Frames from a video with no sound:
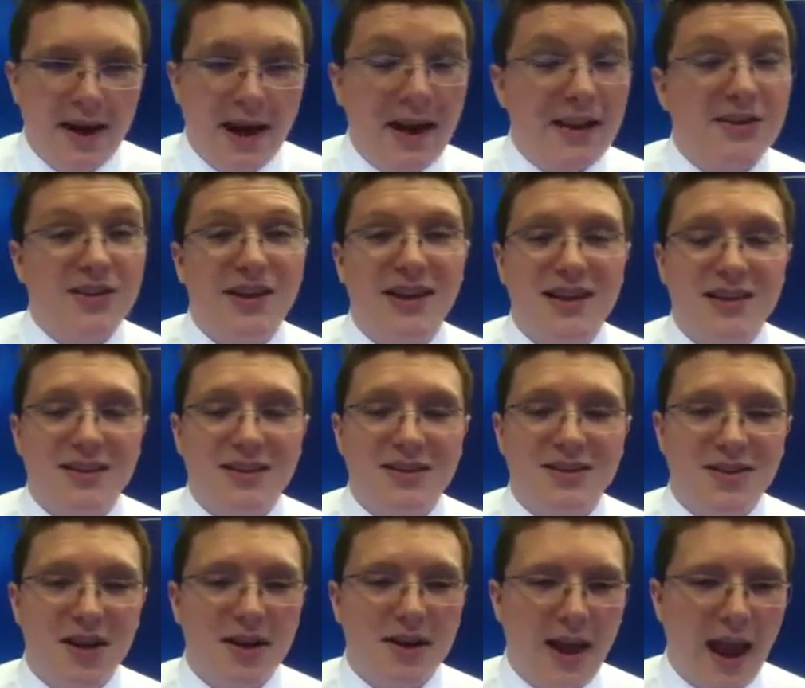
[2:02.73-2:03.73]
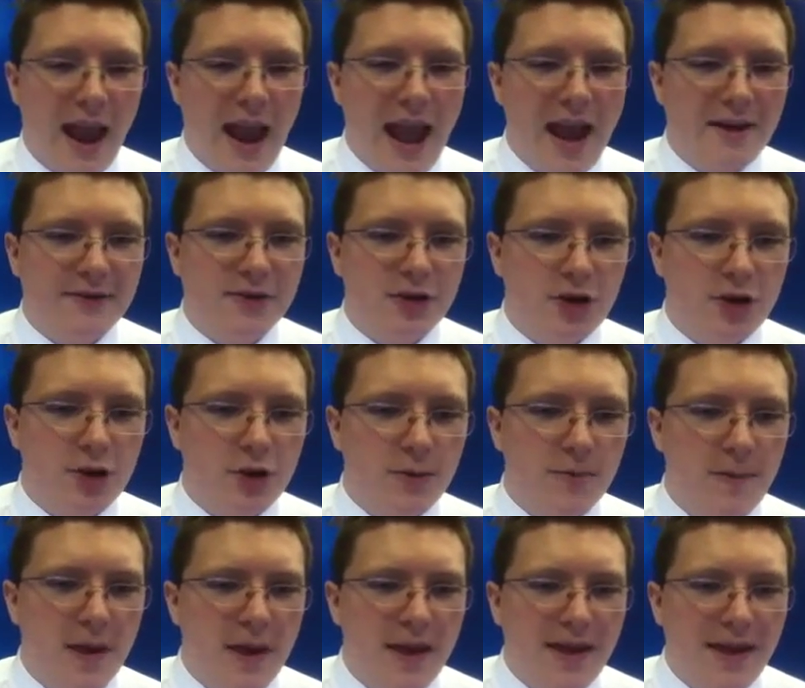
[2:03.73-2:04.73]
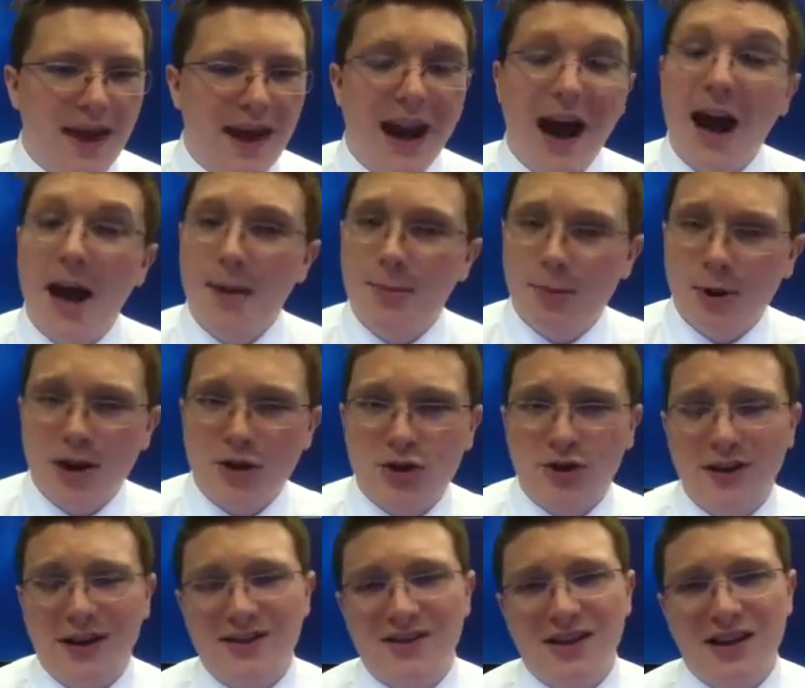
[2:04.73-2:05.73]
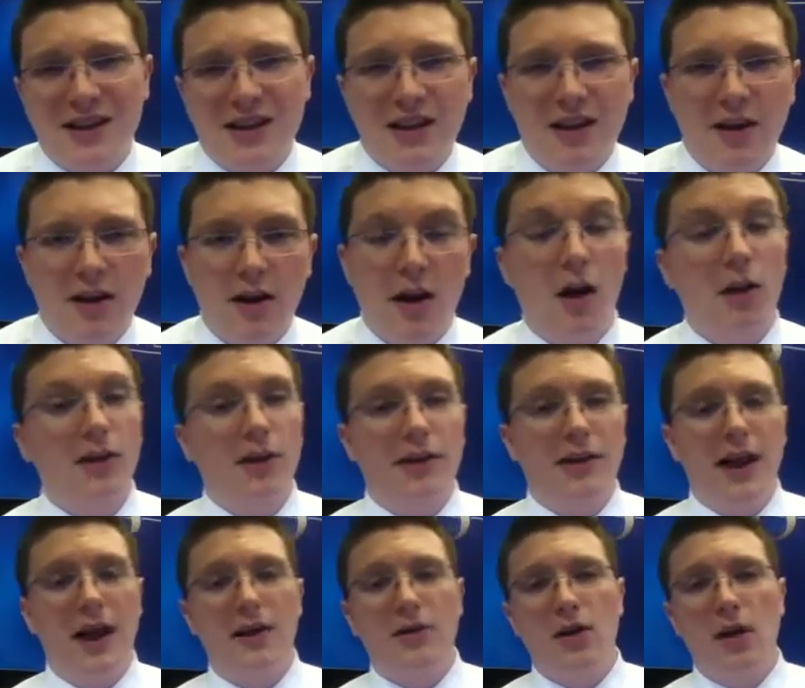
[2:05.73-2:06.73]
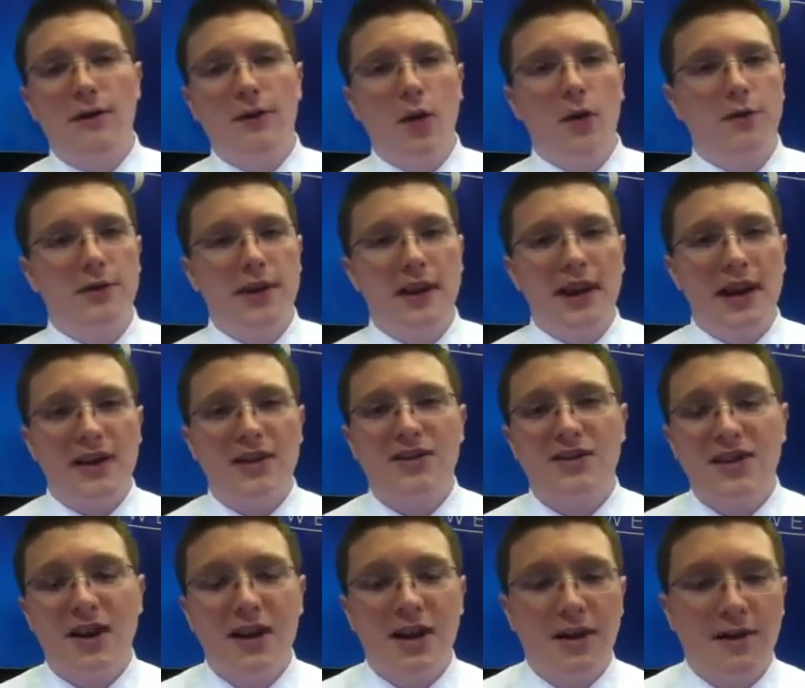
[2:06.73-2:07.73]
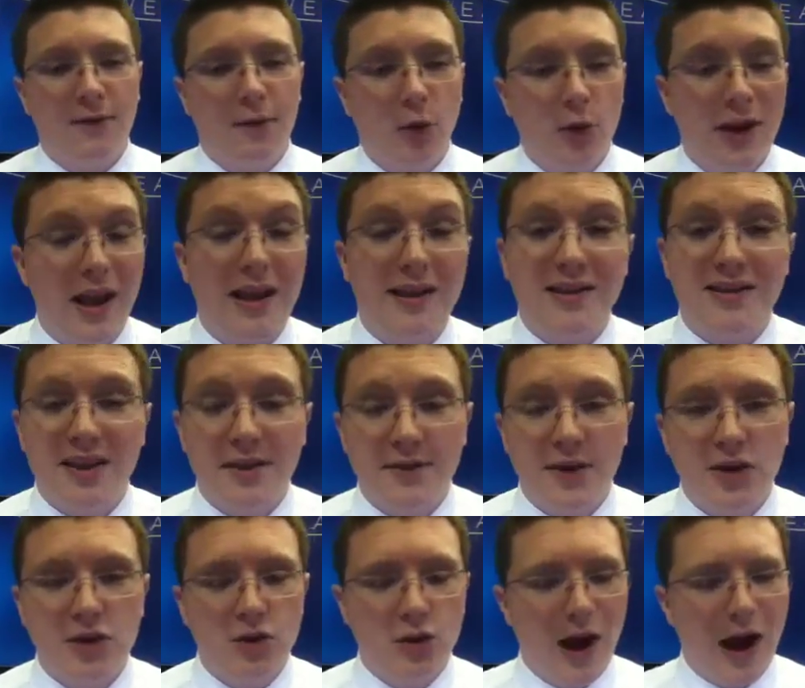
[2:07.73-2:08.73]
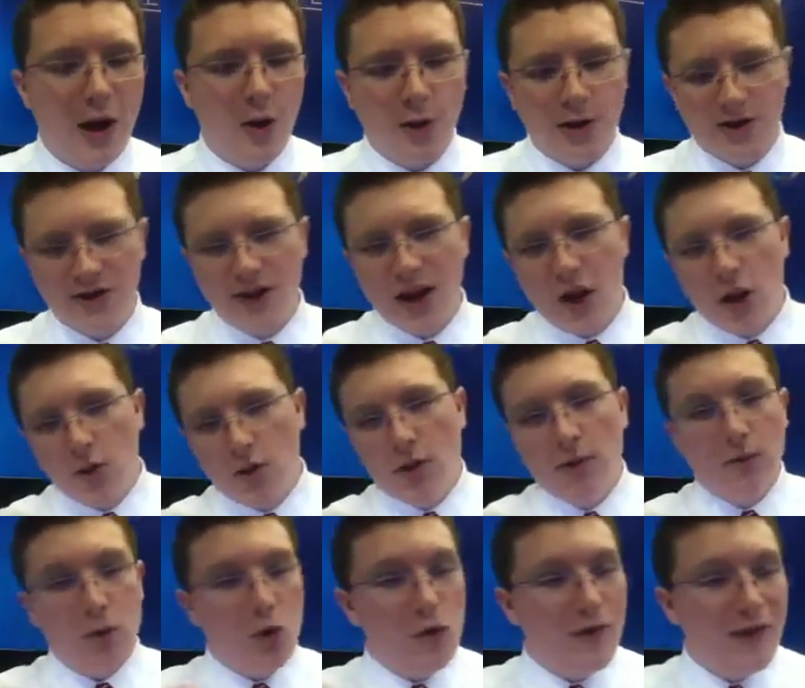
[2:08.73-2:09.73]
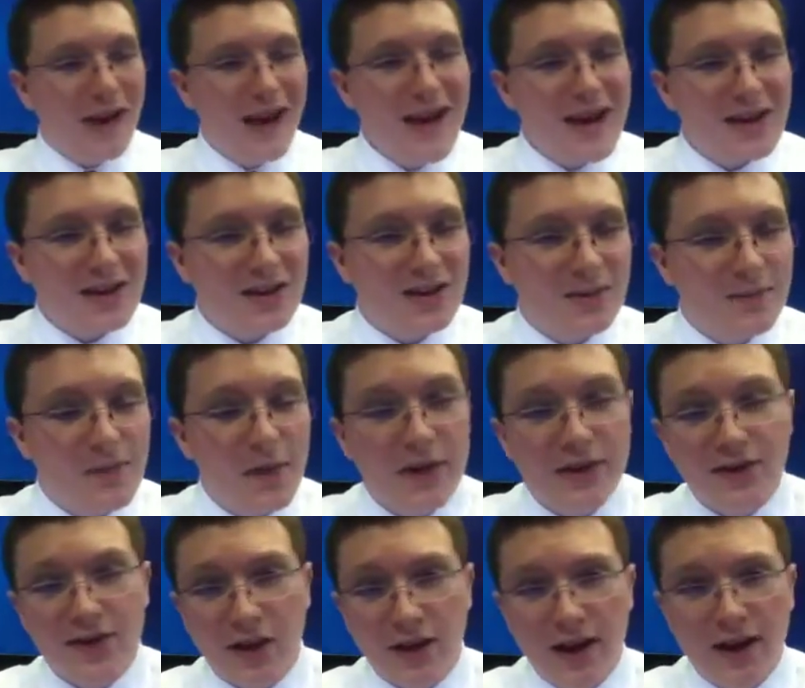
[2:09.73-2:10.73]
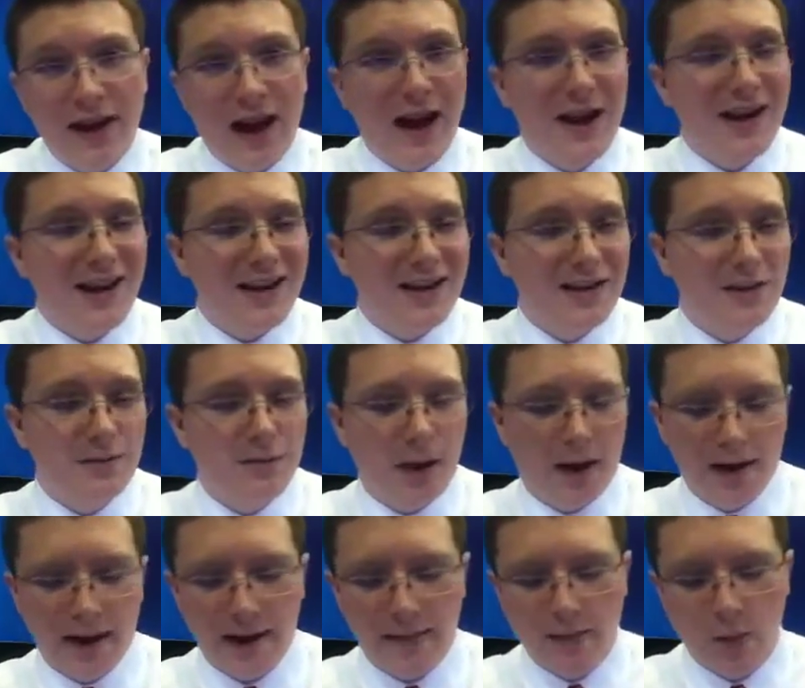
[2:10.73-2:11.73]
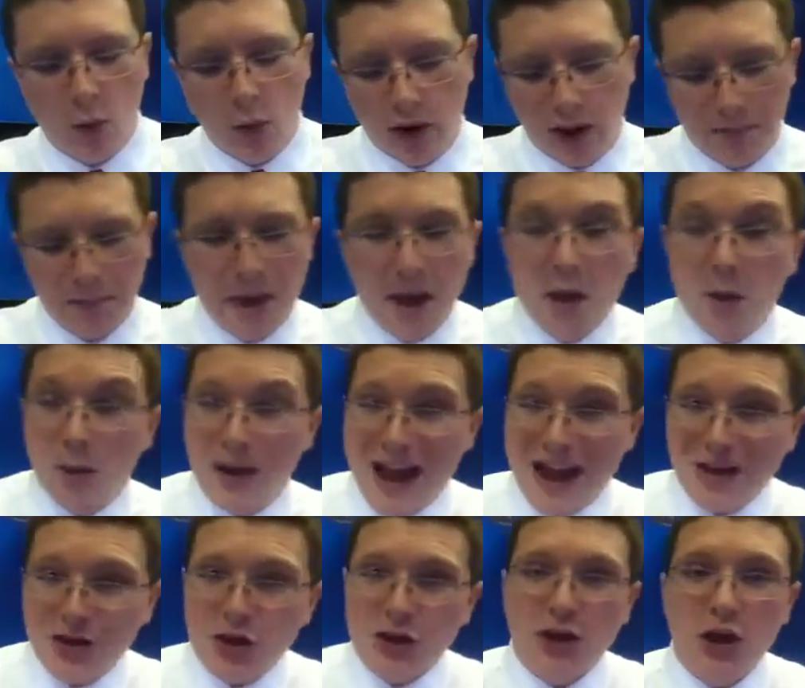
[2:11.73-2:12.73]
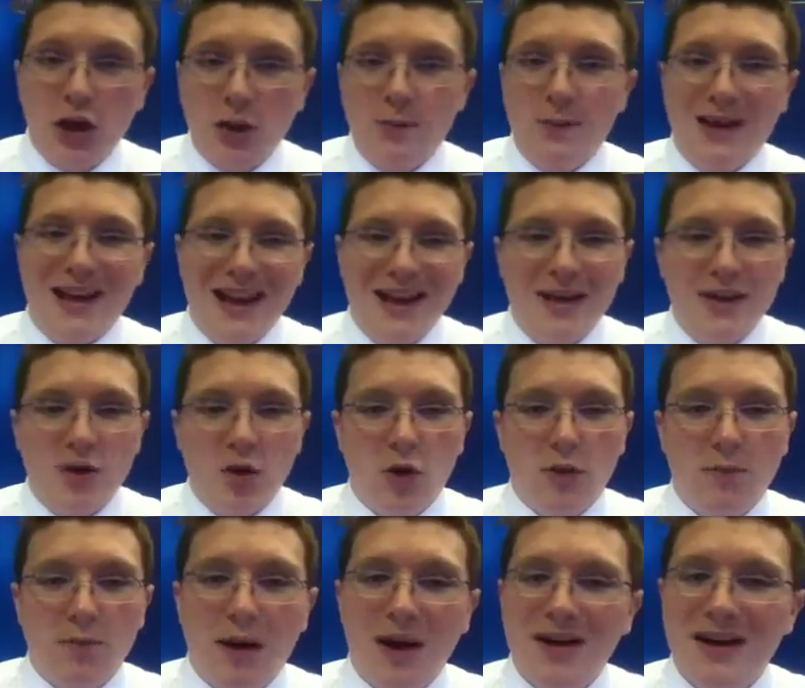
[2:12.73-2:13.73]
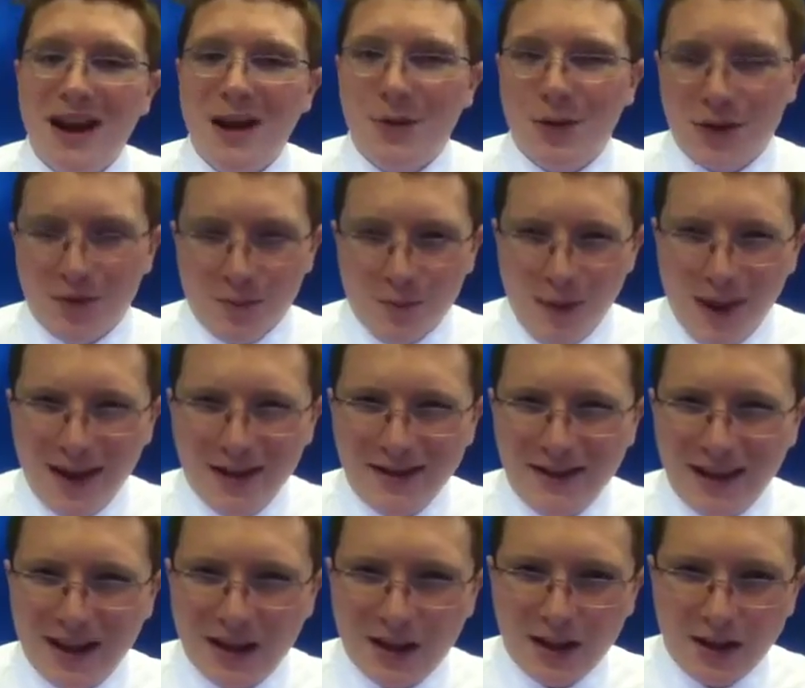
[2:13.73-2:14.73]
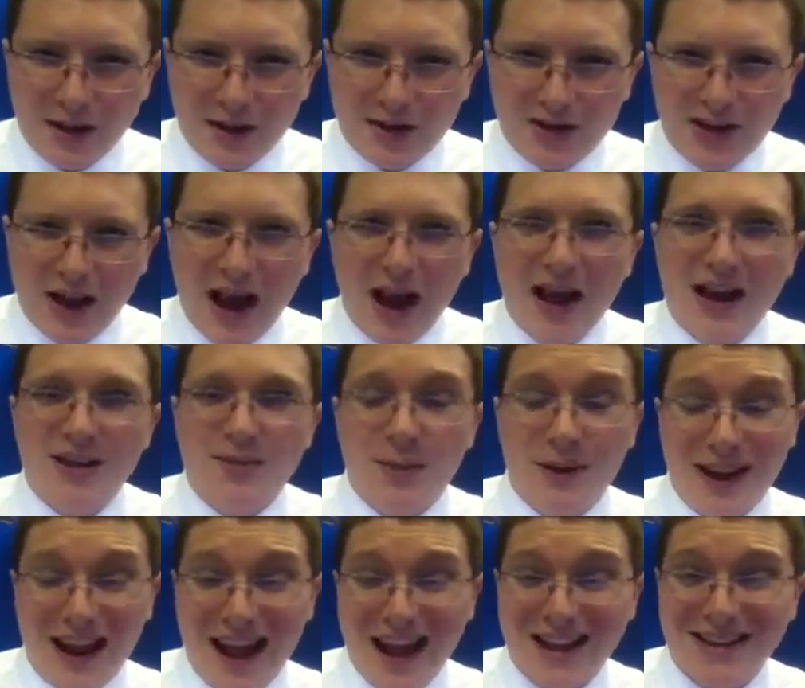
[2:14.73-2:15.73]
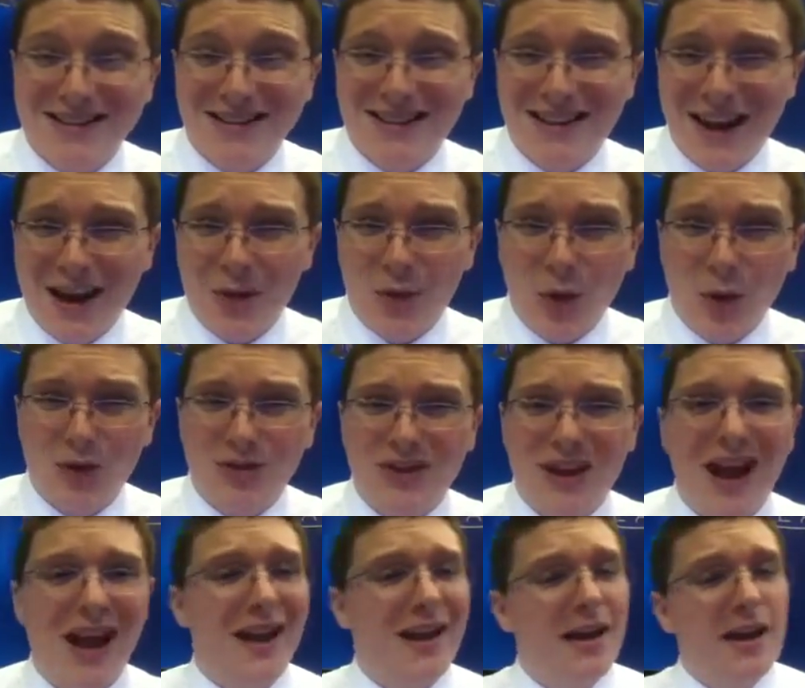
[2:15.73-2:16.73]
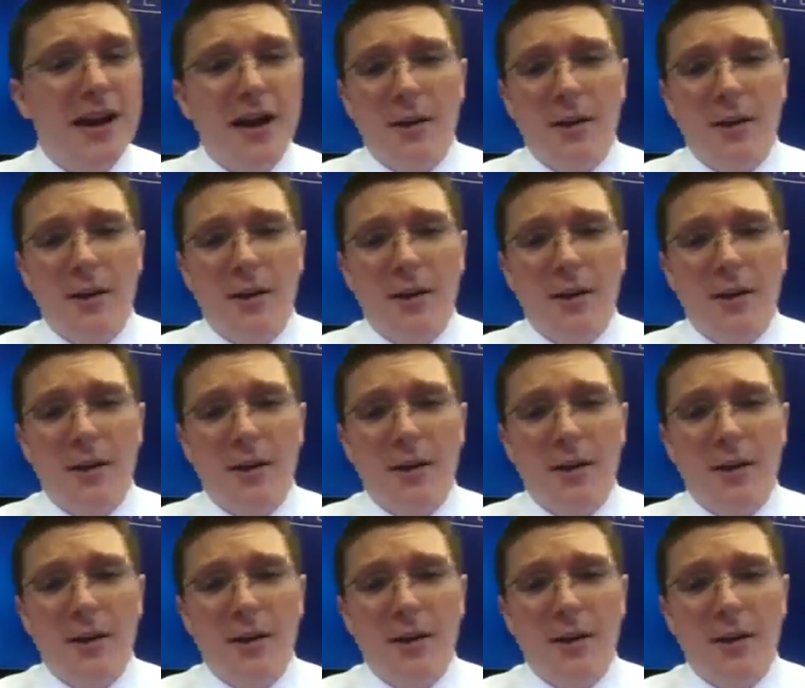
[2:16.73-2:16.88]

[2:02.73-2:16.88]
as we get into Sunday afternoon. That high pressure that's going to clear out all the cloud cover over the next 48 to 72 hours will move east Sunday night into Monday morning. We actually could begin your Monday with mainly clear skies, but as the day rolls on,